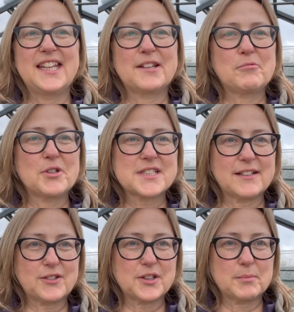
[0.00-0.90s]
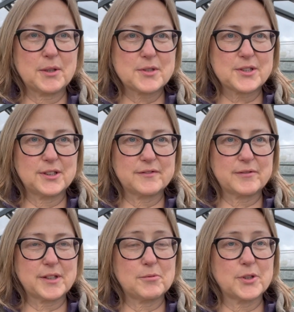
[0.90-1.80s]
ones that I've got the most of
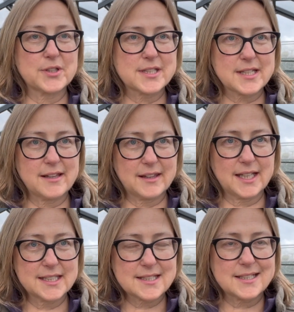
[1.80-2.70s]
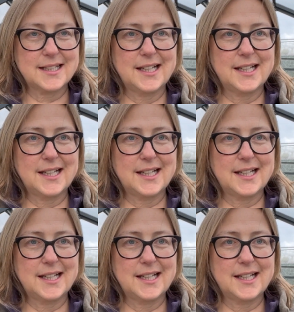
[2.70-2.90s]
were the ones that